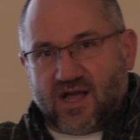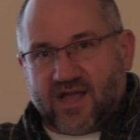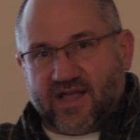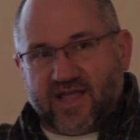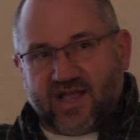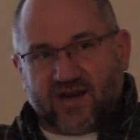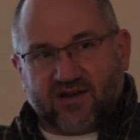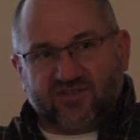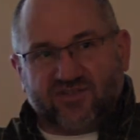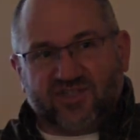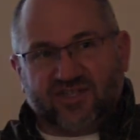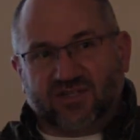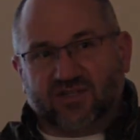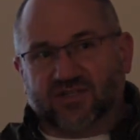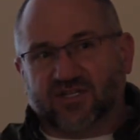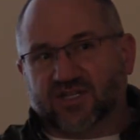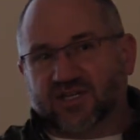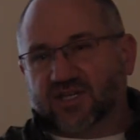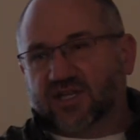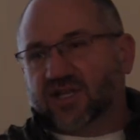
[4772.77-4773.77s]
I air
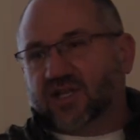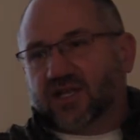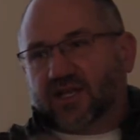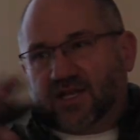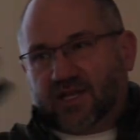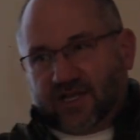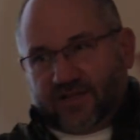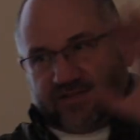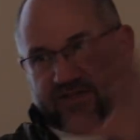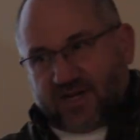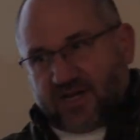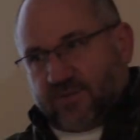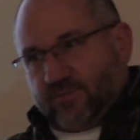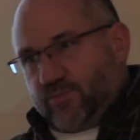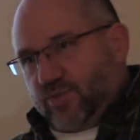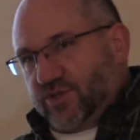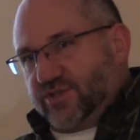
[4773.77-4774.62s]
sealed it, and then I